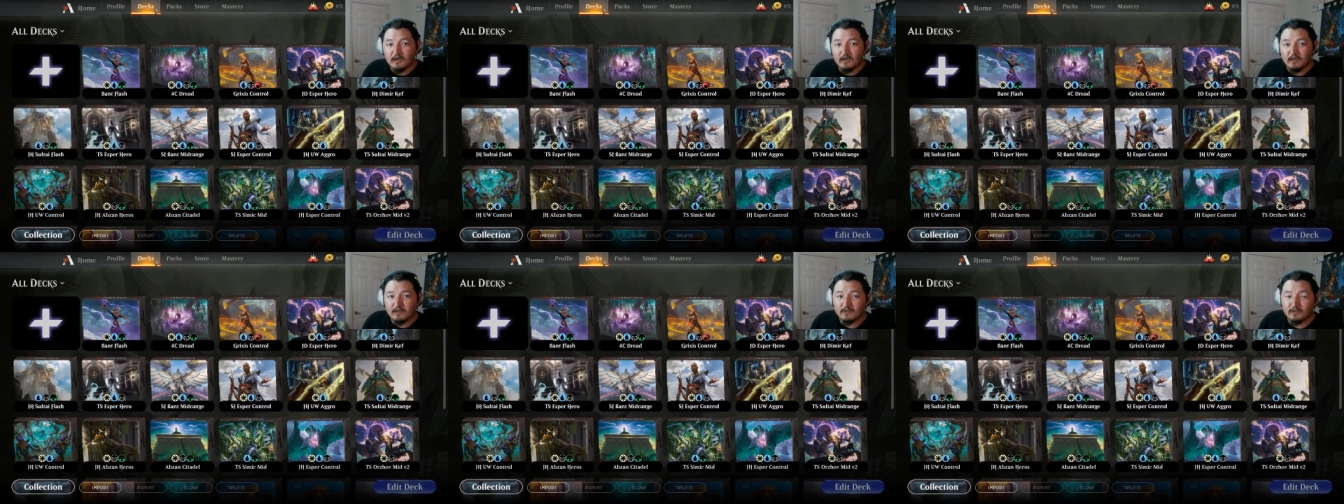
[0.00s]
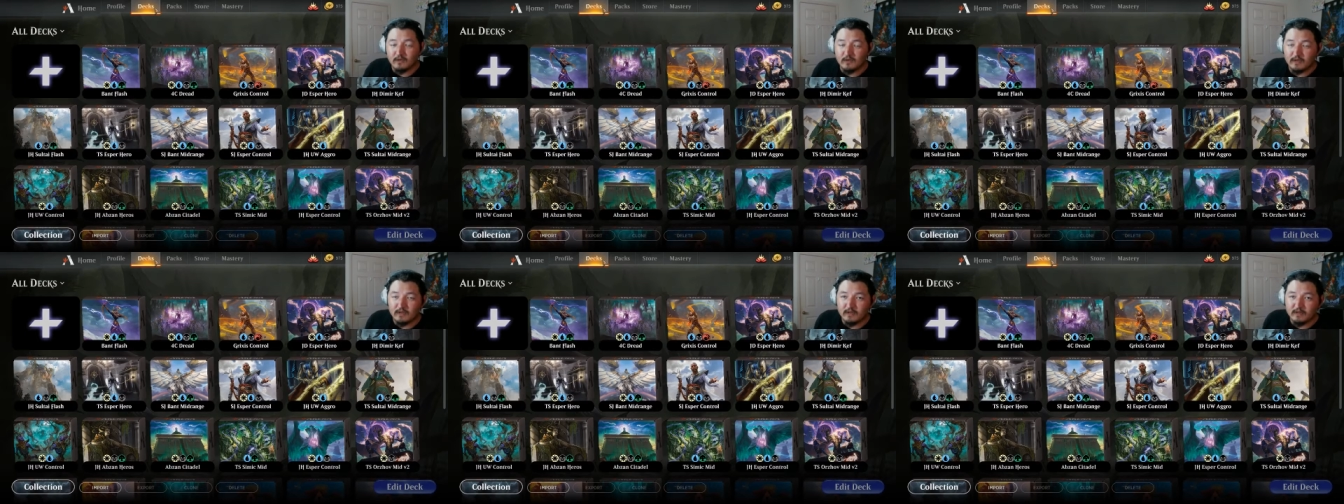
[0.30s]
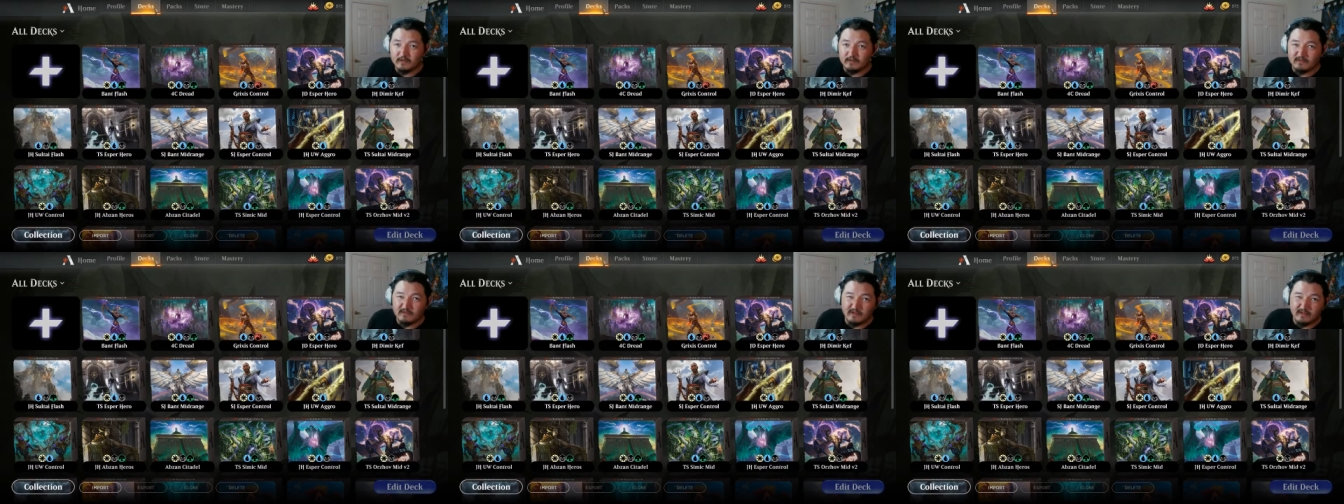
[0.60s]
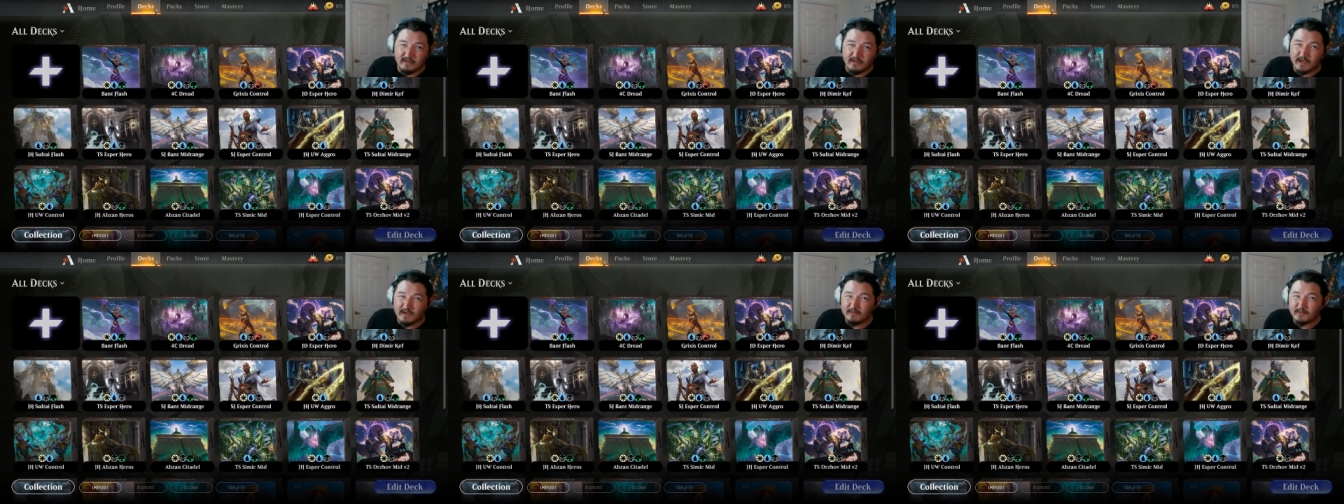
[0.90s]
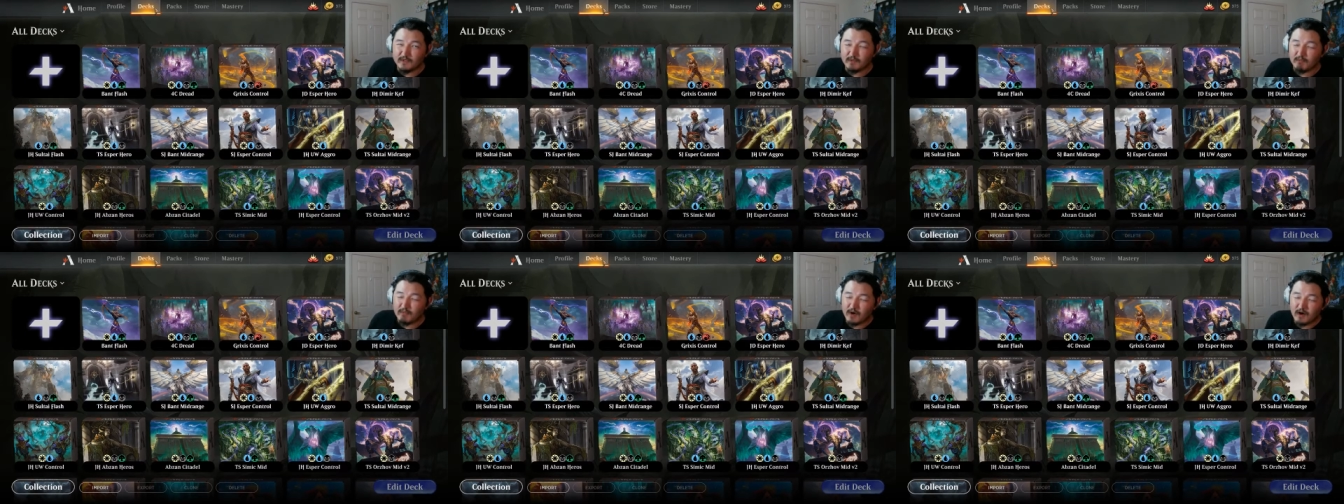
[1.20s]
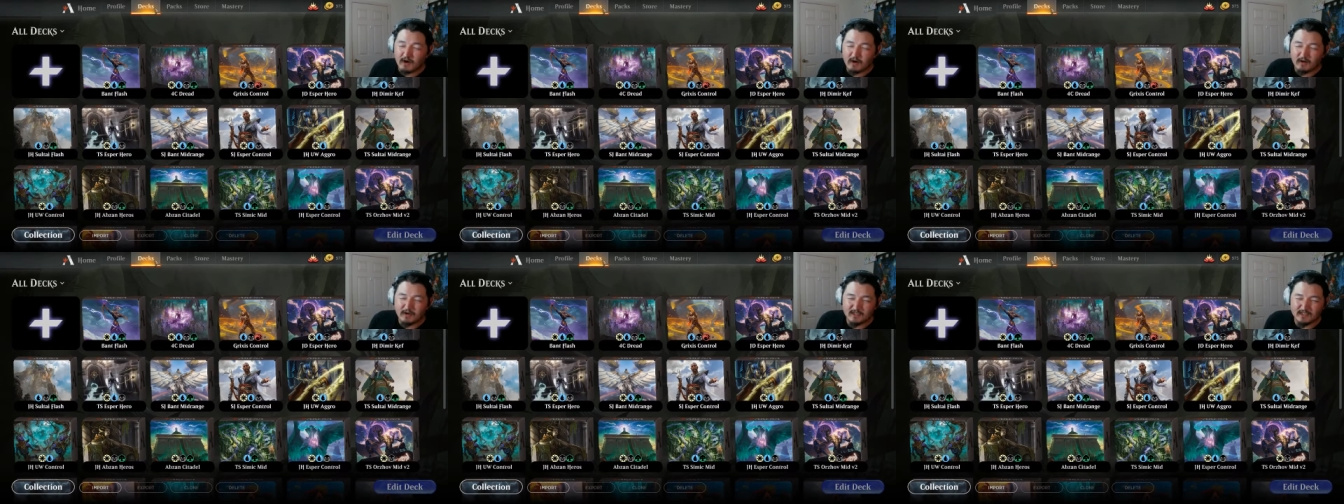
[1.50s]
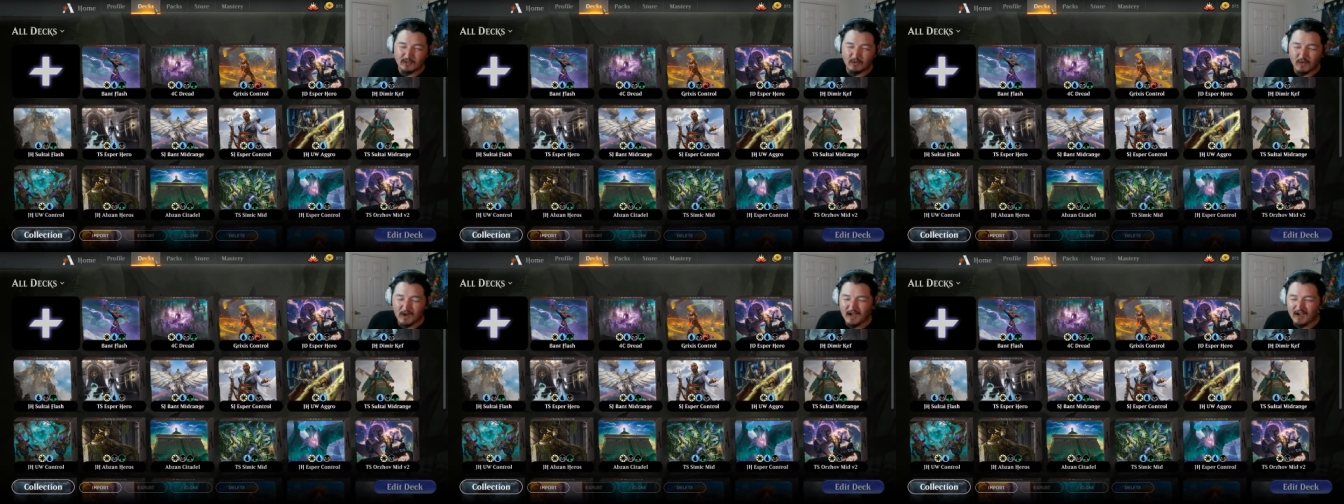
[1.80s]
Join them tomorrow at
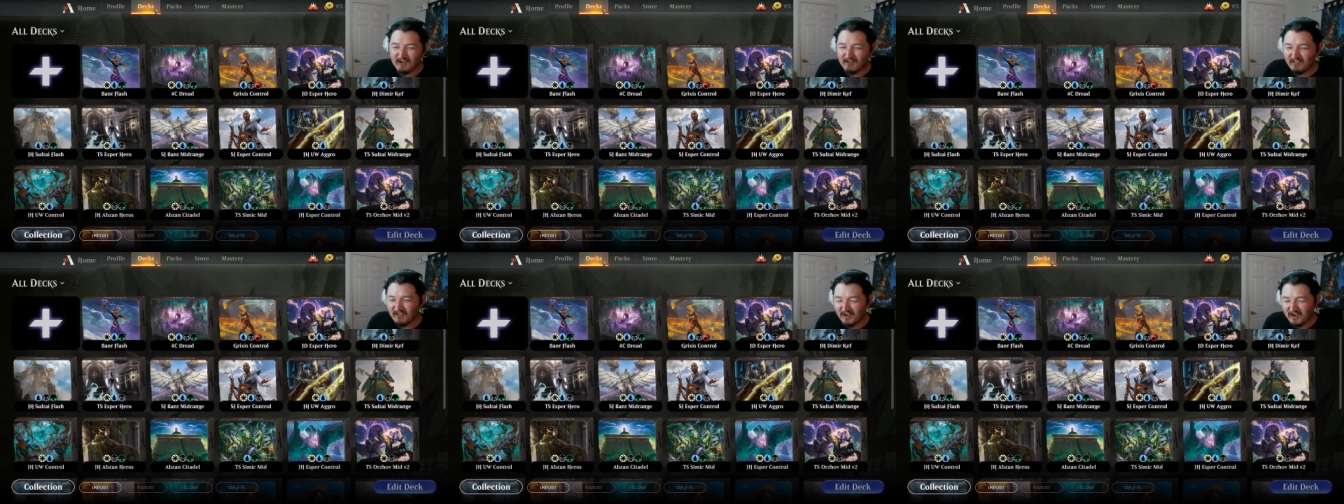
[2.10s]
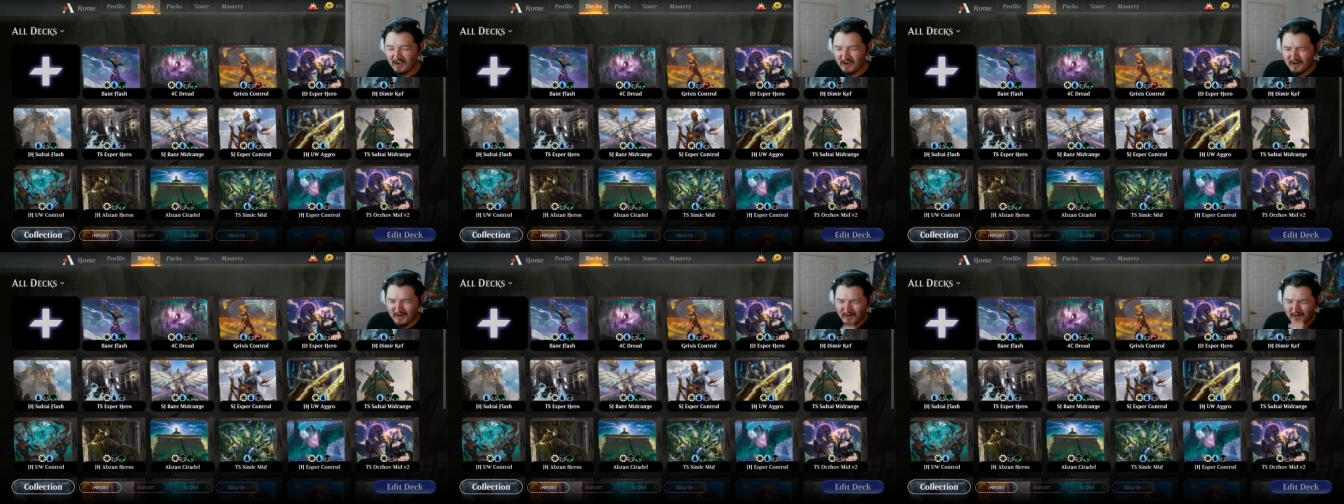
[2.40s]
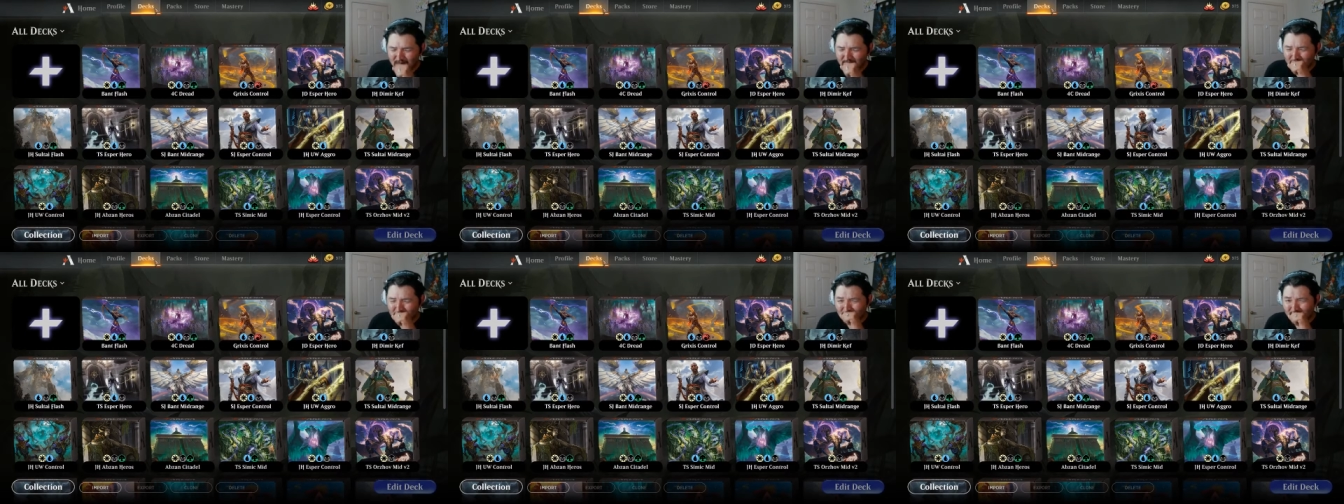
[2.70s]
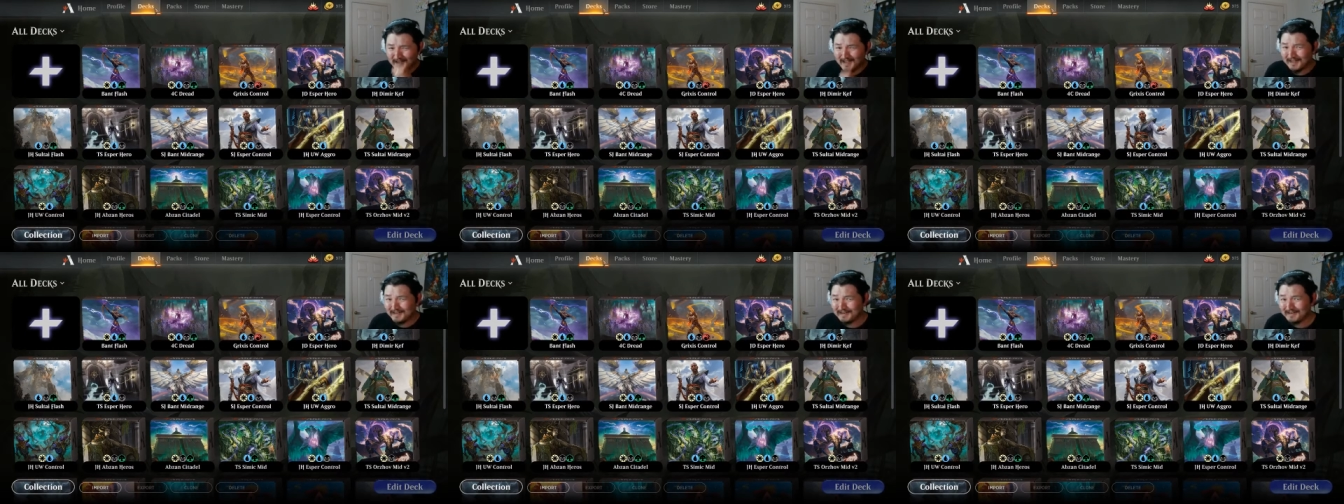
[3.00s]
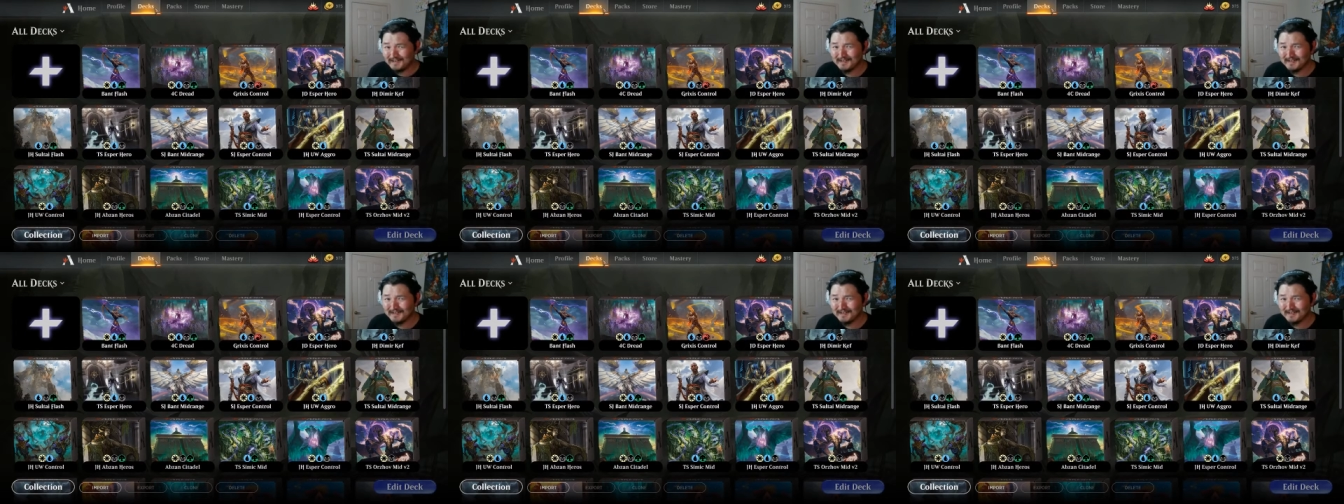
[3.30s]
12. Oh man,